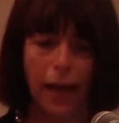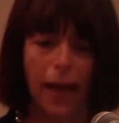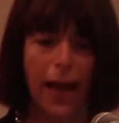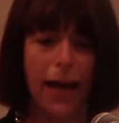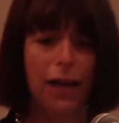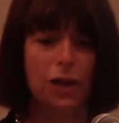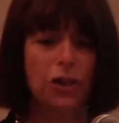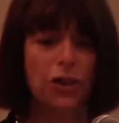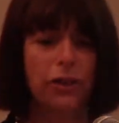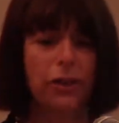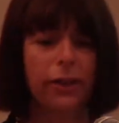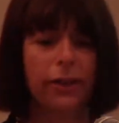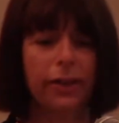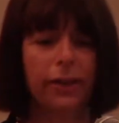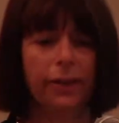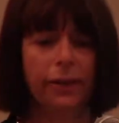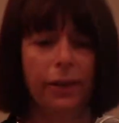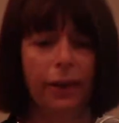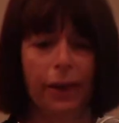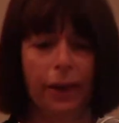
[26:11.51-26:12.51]

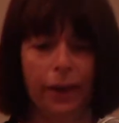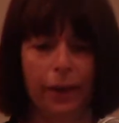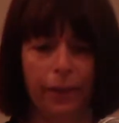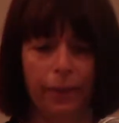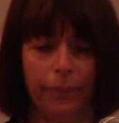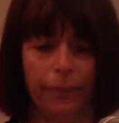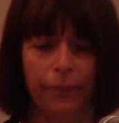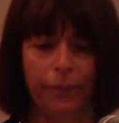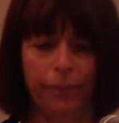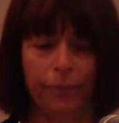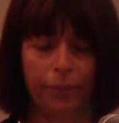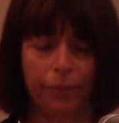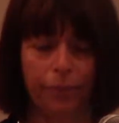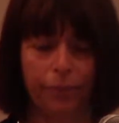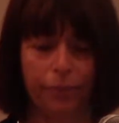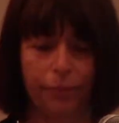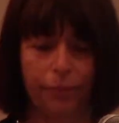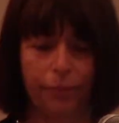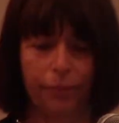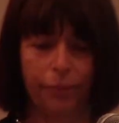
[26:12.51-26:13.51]
actually
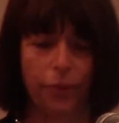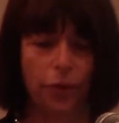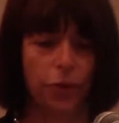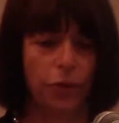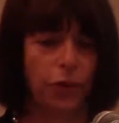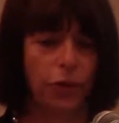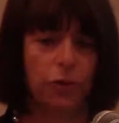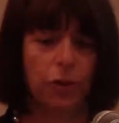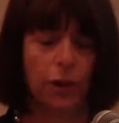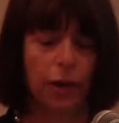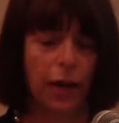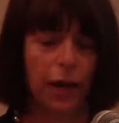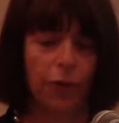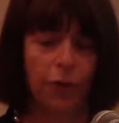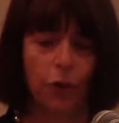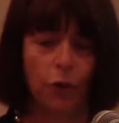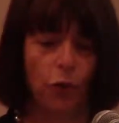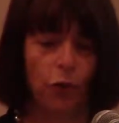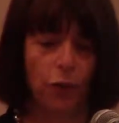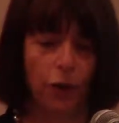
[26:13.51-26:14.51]
there's a lot of
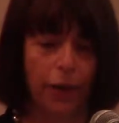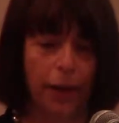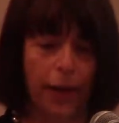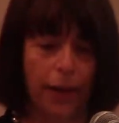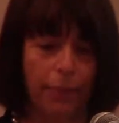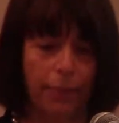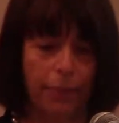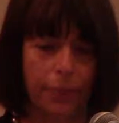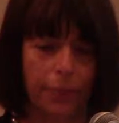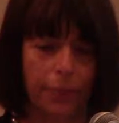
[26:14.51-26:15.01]
overlap.